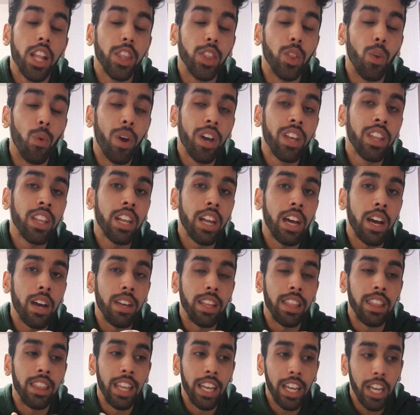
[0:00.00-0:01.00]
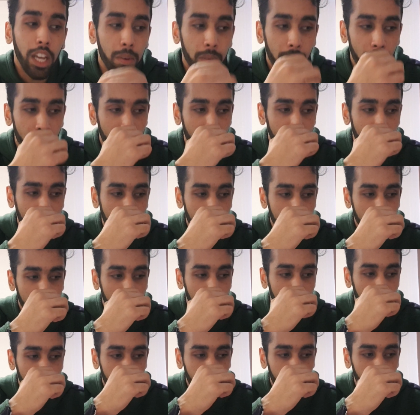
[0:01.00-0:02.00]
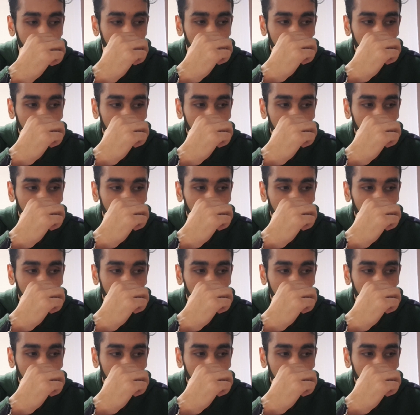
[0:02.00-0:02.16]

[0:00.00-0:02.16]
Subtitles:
The way that I think about it is that